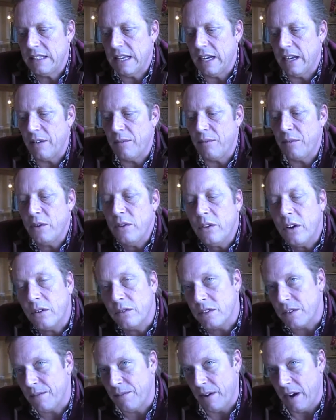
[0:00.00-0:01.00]
that if you
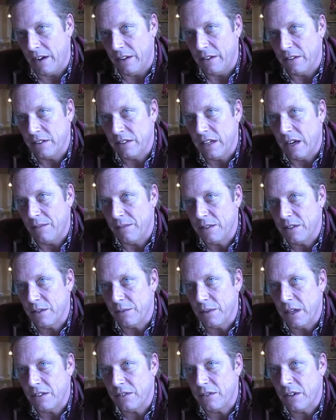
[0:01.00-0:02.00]
don't define yourself as a
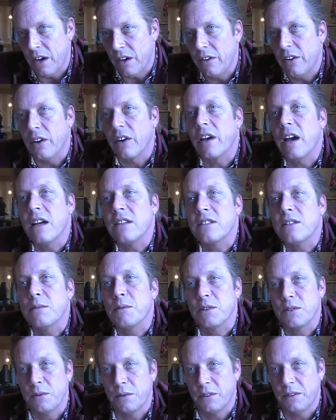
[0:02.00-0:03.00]
restaurant, your
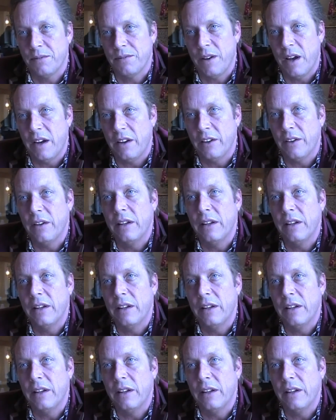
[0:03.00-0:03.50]
customers will define you,